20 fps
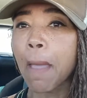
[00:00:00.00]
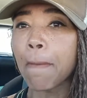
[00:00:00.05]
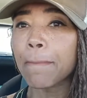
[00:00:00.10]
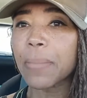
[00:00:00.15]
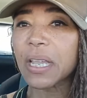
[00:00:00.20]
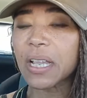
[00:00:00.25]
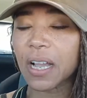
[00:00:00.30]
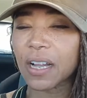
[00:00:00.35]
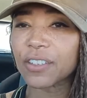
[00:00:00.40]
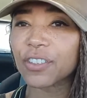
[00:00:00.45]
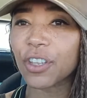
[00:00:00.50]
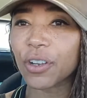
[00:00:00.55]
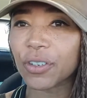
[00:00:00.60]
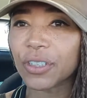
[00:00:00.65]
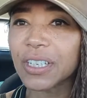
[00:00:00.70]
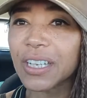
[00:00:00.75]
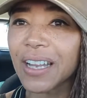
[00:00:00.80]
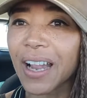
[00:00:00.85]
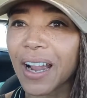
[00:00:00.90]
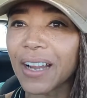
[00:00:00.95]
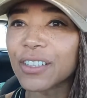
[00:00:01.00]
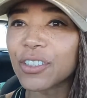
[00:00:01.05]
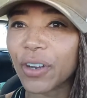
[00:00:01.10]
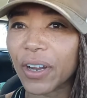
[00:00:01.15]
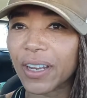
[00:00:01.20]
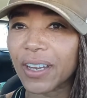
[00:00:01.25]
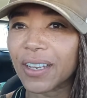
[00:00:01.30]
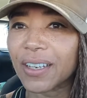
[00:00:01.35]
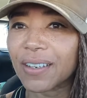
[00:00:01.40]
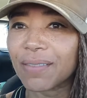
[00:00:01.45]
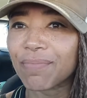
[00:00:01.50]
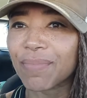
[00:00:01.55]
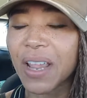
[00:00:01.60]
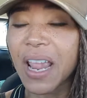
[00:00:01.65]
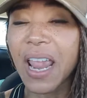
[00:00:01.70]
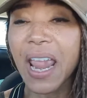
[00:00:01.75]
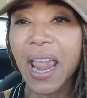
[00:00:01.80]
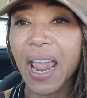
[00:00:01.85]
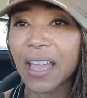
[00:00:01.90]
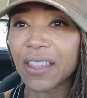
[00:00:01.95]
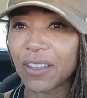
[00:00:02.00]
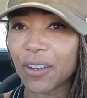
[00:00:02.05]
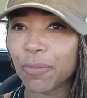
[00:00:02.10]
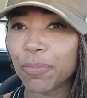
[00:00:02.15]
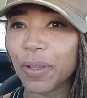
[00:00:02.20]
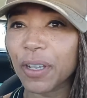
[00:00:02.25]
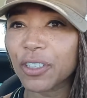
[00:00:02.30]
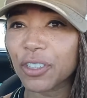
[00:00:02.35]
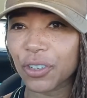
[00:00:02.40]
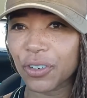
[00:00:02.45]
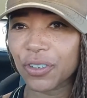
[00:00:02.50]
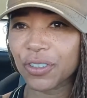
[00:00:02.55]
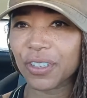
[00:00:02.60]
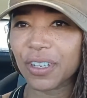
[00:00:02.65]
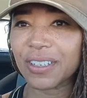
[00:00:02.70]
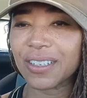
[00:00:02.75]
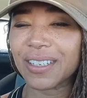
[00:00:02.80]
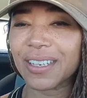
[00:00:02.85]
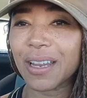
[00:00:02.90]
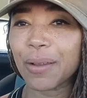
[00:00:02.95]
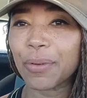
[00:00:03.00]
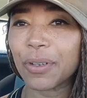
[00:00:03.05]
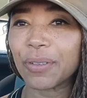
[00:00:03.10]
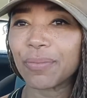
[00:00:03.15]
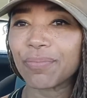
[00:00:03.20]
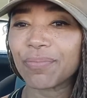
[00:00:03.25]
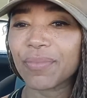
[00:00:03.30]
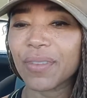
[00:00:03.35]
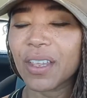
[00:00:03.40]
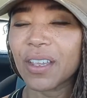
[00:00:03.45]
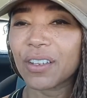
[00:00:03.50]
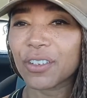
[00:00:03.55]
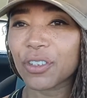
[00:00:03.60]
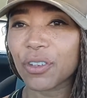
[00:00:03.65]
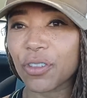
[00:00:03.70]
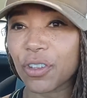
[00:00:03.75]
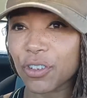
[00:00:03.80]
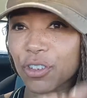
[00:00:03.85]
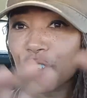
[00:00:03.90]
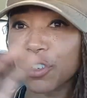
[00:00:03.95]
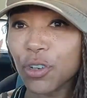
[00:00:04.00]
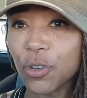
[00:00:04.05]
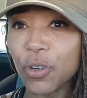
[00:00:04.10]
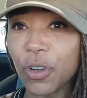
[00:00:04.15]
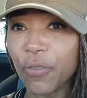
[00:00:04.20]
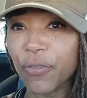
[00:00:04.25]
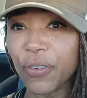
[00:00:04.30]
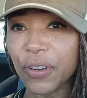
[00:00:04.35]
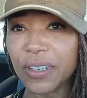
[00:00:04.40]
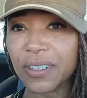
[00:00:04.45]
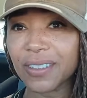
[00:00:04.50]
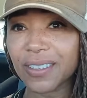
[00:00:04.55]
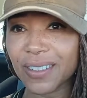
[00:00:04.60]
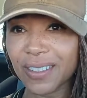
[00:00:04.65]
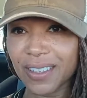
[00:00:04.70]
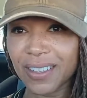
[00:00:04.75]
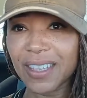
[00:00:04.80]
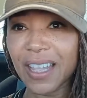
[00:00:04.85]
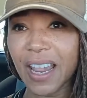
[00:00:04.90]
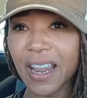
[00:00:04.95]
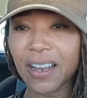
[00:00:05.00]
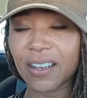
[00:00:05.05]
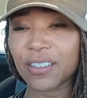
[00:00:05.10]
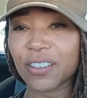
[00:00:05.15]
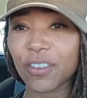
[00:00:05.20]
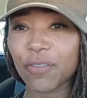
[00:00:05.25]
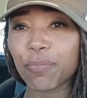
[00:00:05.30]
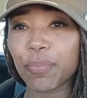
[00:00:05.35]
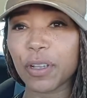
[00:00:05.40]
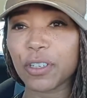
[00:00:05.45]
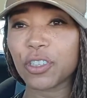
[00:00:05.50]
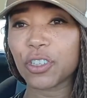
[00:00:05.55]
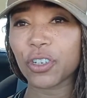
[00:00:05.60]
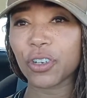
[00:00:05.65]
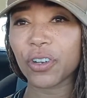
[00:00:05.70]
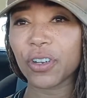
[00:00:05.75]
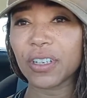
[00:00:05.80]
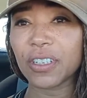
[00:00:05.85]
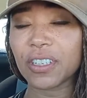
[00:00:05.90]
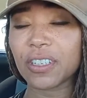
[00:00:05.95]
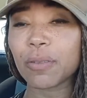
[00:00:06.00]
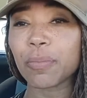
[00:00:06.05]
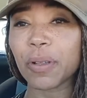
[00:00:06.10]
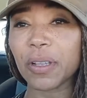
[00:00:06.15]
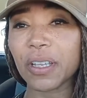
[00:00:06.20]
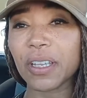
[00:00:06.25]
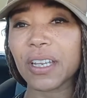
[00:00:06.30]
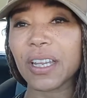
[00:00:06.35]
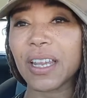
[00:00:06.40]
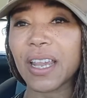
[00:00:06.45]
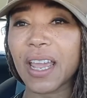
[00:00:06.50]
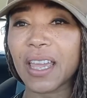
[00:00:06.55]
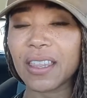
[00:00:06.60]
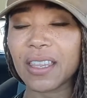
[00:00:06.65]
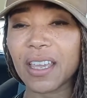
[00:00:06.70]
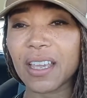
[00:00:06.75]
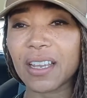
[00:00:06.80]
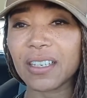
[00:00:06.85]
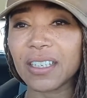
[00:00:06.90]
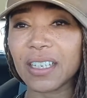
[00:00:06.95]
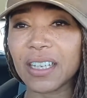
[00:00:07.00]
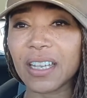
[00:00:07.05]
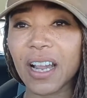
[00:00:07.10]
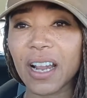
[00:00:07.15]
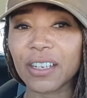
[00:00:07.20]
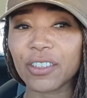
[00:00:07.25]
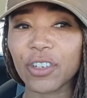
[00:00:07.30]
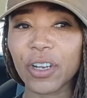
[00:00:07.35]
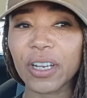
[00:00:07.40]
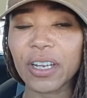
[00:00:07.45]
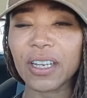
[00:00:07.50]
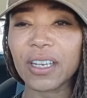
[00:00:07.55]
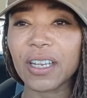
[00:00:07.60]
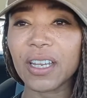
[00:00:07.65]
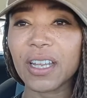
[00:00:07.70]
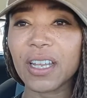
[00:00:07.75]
Because they're dehydrated and their blood sugar is unstable. So there's two different things of blood sugar instability and then dehydrated.